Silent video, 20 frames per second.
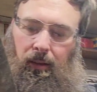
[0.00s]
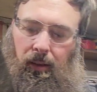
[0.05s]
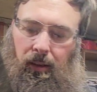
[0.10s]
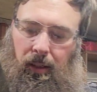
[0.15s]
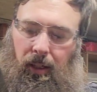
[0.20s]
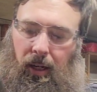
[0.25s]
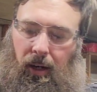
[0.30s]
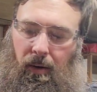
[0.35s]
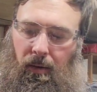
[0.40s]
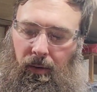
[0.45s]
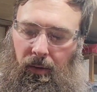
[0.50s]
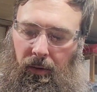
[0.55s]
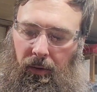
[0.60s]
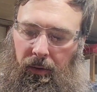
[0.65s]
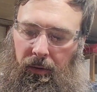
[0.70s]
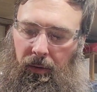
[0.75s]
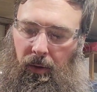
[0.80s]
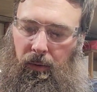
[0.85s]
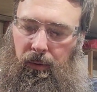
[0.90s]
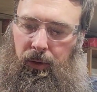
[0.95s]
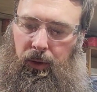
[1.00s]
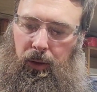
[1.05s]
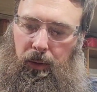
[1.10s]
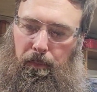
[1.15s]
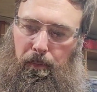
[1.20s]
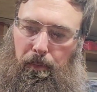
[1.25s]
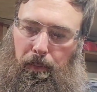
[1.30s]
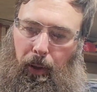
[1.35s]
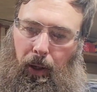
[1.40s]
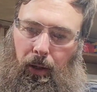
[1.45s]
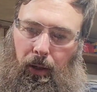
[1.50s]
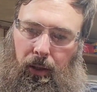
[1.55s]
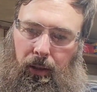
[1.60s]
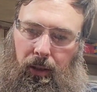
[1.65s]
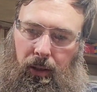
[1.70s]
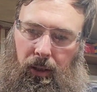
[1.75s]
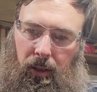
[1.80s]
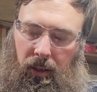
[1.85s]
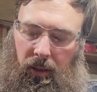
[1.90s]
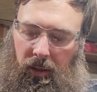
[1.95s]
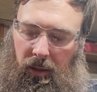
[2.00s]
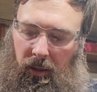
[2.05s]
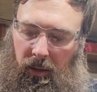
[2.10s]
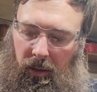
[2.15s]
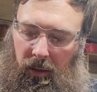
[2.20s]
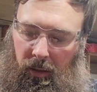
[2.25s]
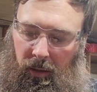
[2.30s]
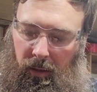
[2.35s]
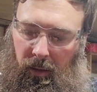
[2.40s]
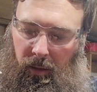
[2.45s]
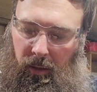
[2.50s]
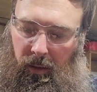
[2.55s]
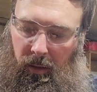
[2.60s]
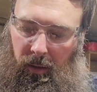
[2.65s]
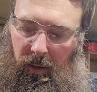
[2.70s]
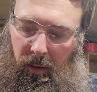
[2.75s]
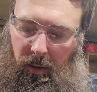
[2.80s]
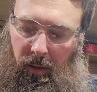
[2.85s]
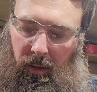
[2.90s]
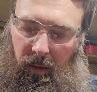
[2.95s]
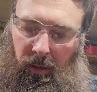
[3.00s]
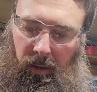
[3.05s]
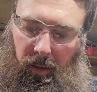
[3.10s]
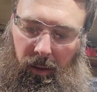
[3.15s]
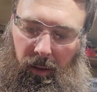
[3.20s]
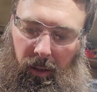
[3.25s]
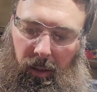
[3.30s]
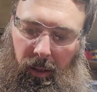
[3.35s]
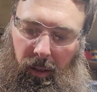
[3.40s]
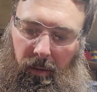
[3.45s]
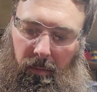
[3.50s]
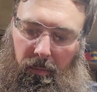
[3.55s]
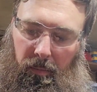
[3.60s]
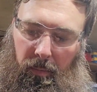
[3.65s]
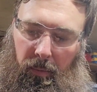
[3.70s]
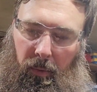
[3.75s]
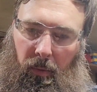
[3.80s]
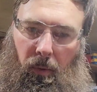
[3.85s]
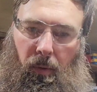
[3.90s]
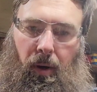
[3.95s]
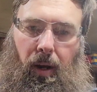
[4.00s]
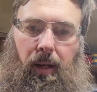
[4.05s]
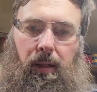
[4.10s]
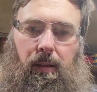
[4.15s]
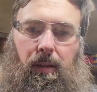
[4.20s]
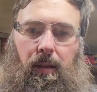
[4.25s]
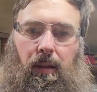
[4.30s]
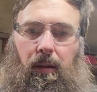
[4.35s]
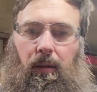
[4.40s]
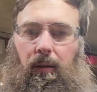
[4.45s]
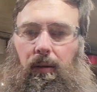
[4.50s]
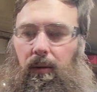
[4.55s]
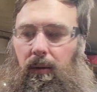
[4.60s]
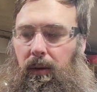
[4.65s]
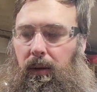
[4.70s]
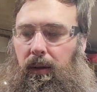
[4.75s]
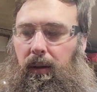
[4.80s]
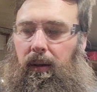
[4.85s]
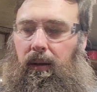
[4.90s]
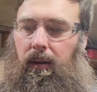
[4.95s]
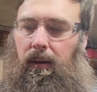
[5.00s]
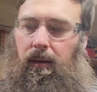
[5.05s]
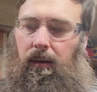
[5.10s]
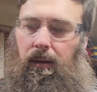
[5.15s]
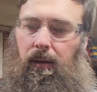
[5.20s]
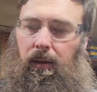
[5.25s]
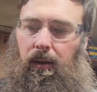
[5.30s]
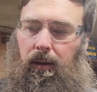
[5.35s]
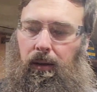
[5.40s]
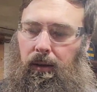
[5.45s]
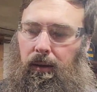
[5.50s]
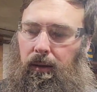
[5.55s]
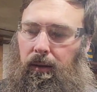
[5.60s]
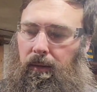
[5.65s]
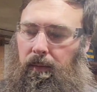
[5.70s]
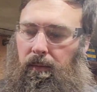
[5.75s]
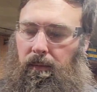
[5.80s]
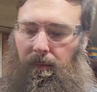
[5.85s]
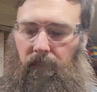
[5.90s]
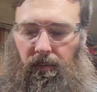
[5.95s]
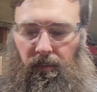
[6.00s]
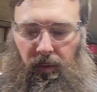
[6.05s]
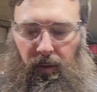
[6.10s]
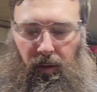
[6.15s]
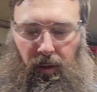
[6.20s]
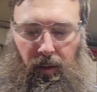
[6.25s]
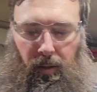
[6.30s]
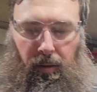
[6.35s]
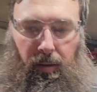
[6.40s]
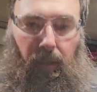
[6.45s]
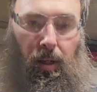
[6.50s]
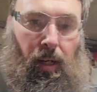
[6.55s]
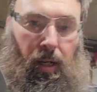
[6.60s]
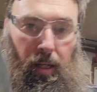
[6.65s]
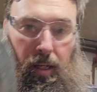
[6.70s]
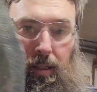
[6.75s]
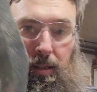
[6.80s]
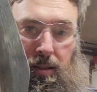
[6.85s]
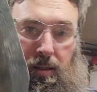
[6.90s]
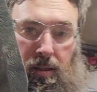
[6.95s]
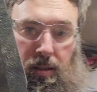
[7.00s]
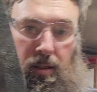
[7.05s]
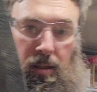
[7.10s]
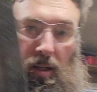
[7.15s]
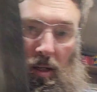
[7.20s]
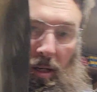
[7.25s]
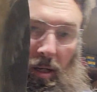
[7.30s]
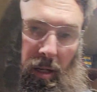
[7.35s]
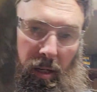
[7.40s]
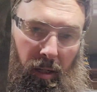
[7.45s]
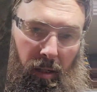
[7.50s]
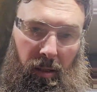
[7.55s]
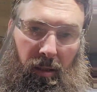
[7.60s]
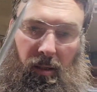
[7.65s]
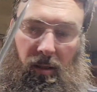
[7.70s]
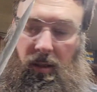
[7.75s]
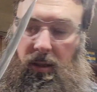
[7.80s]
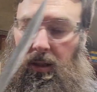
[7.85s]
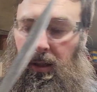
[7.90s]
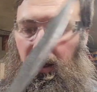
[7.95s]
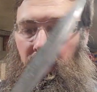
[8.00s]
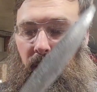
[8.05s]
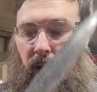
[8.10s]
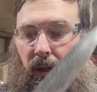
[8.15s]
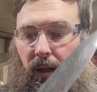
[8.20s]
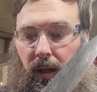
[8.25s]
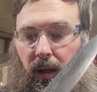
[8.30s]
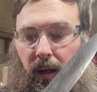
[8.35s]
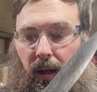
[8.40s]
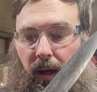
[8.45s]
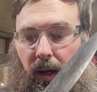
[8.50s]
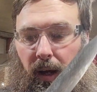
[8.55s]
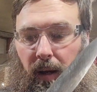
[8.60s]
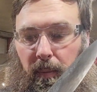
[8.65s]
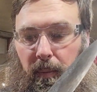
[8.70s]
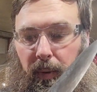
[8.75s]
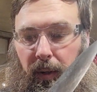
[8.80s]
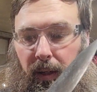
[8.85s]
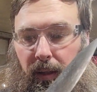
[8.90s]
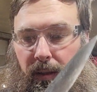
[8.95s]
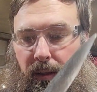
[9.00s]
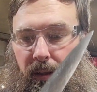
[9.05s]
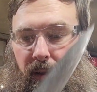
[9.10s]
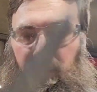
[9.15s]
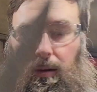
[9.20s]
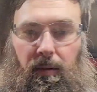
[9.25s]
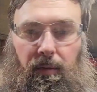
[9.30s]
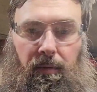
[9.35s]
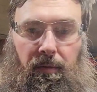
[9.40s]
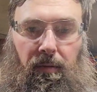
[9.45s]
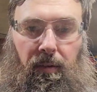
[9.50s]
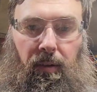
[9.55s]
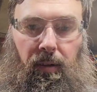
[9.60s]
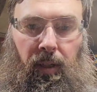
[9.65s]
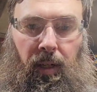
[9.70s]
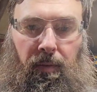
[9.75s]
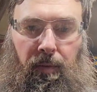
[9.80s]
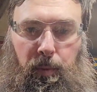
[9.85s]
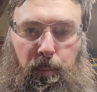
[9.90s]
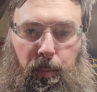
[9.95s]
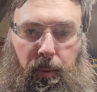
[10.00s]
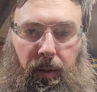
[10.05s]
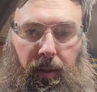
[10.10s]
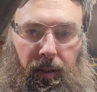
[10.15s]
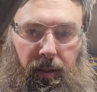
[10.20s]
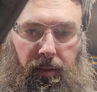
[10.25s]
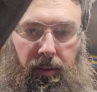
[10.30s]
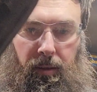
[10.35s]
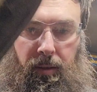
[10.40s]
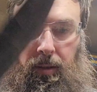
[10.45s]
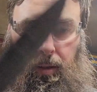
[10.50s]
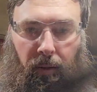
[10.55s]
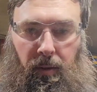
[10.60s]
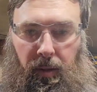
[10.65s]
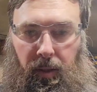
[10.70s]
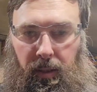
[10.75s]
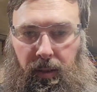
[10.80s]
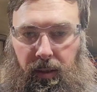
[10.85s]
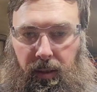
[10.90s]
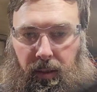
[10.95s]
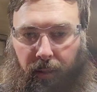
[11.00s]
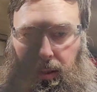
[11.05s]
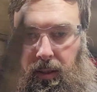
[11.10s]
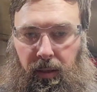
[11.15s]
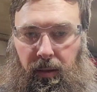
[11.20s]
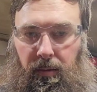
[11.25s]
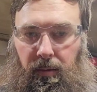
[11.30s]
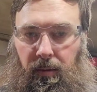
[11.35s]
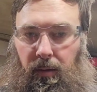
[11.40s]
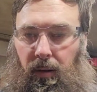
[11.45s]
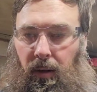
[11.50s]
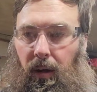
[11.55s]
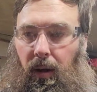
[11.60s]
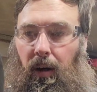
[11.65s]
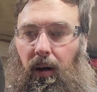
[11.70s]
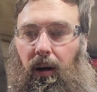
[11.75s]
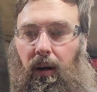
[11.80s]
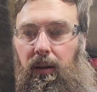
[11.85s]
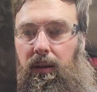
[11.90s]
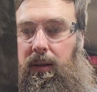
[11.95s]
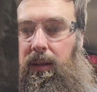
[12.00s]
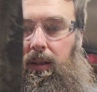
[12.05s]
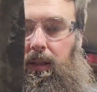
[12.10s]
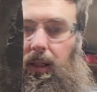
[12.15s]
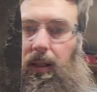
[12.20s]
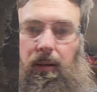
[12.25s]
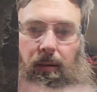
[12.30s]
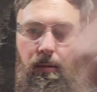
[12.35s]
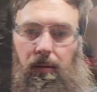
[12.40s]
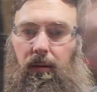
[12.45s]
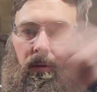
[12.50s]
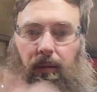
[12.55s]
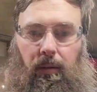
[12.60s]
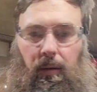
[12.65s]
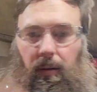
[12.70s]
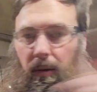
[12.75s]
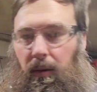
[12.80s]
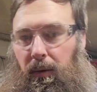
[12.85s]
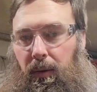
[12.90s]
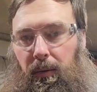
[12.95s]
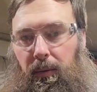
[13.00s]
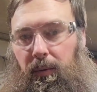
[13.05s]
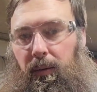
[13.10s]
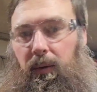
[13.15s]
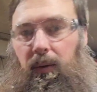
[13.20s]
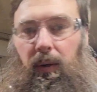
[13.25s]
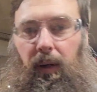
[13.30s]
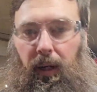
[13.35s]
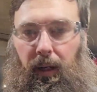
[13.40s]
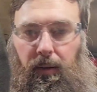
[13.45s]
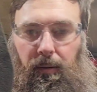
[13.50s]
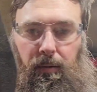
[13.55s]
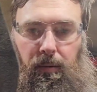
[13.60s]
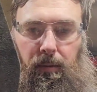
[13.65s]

Now it'll throw sparks. Good. Praise the Lord. Now this is a piece of leaf spring, so it's good hard steel throughout.